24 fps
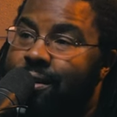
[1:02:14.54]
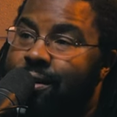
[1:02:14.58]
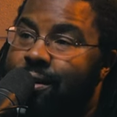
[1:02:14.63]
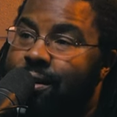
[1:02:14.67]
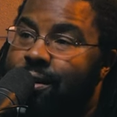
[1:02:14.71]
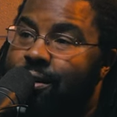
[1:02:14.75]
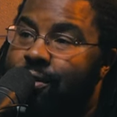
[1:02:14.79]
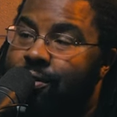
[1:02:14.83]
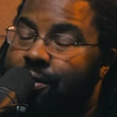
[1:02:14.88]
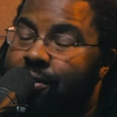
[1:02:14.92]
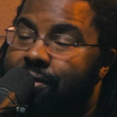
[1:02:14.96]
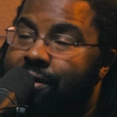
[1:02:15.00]

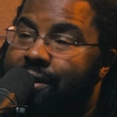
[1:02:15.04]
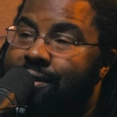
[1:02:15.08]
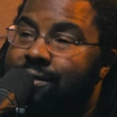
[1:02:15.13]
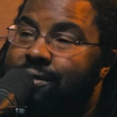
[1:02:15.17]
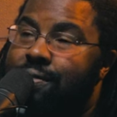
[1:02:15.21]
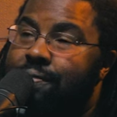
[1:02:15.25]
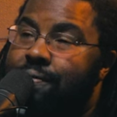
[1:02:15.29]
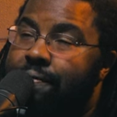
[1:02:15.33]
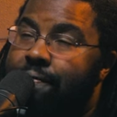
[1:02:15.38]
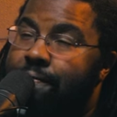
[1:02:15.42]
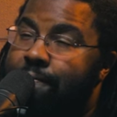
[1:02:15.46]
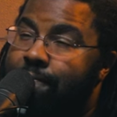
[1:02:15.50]
are the things
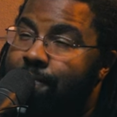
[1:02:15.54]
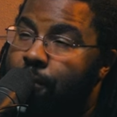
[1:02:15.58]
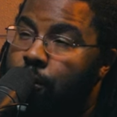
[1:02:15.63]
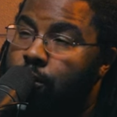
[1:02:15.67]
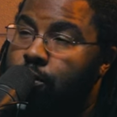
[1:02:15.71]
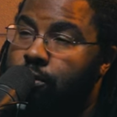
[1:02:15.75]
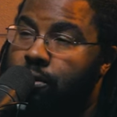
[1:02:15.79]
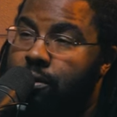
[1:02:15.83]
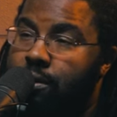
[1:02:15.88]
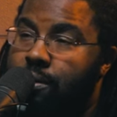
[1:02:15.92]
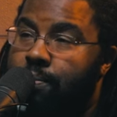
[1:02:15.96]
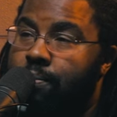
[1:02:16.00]
of
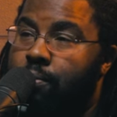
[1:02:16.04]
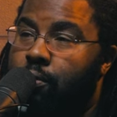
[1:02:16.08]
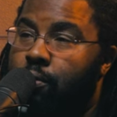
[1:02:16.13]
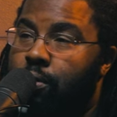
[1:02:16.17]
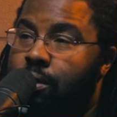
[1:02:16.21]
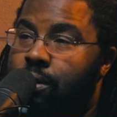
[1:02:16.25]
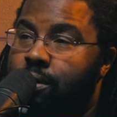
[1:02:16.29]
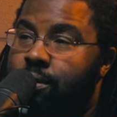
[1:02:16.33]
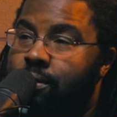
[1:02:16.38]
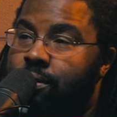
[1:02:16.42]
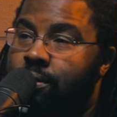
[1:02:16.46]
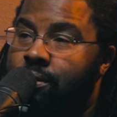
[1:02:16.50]
first
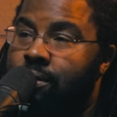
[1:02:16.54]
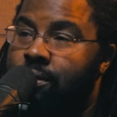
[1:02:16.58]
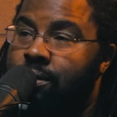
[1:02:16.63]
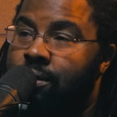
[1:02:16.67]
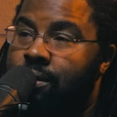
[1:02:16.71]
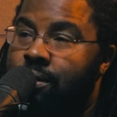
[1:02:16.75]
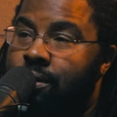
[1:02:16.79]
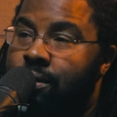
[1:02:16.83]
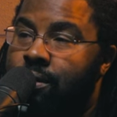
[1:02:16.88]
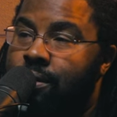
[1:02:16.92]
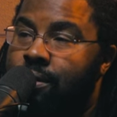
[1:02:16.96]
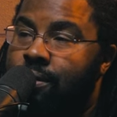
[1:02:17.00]
importance.
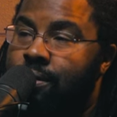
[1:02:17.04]
Yeah.